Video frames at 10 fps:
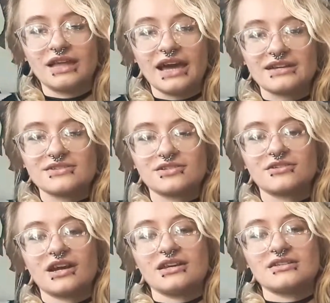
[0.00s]
that is a
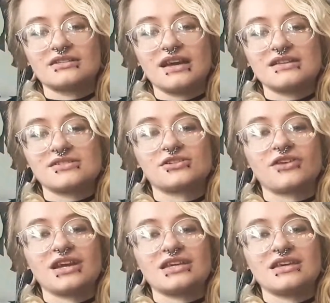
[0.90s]

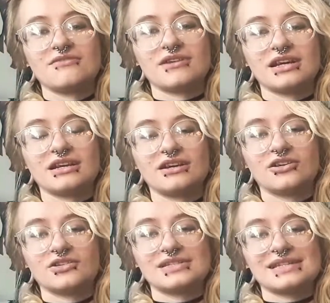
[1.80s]
great key ring,
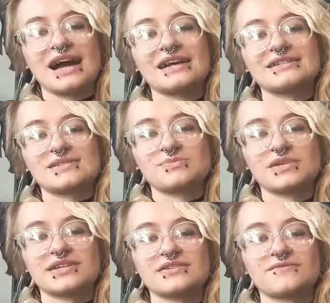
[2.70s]
good size,
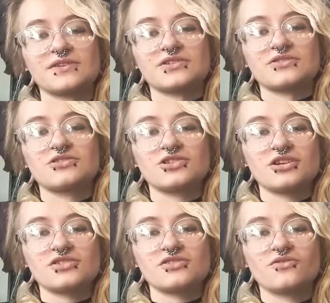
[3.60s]
because it fits
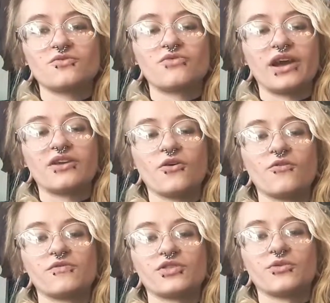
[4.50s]
just right
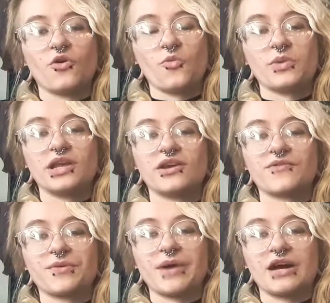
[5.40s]
over the opening
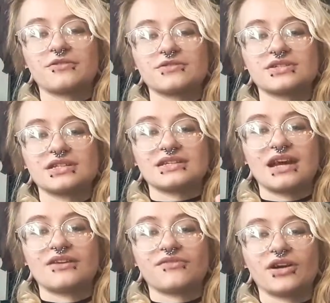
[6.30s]
of the bottle. So that's
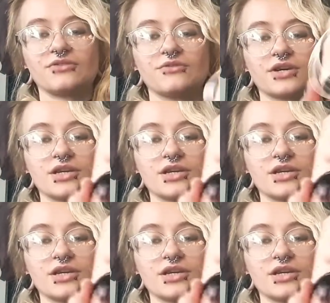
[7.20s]
kind of how you